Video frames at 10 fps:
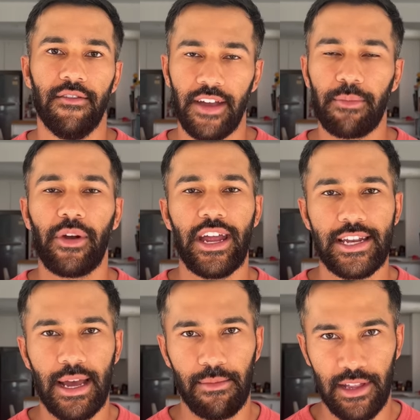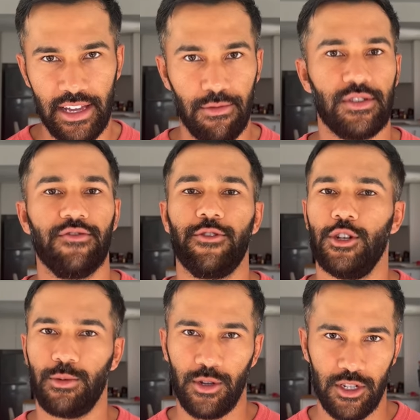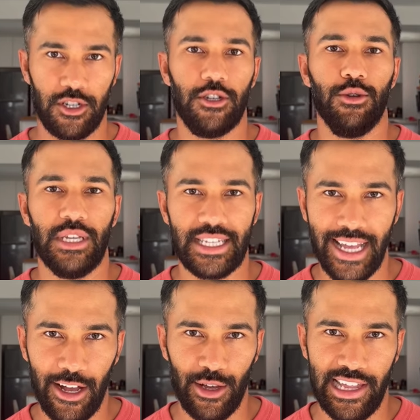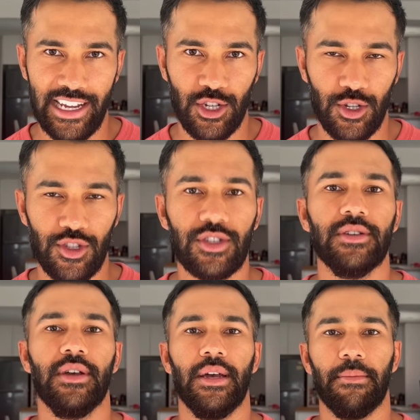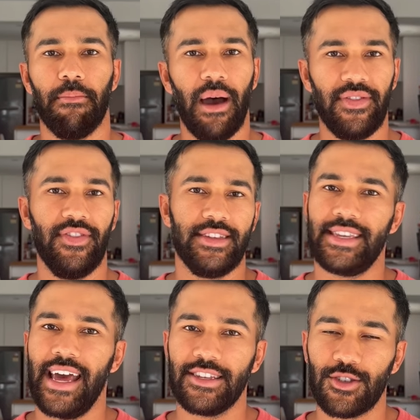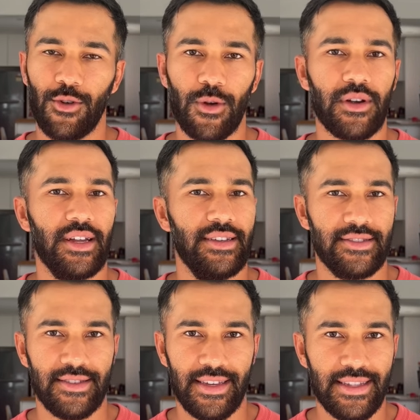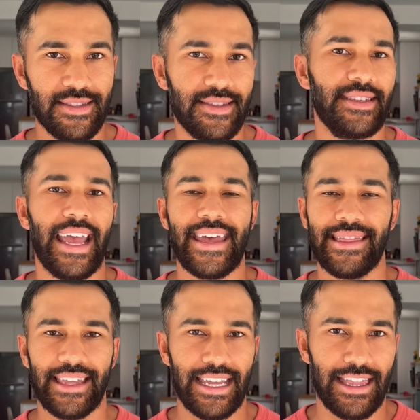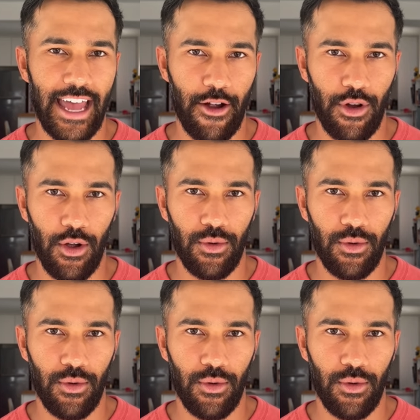Vic Braden, I believe, was the first person to do these calculations, but the tennis court is insanely narrow.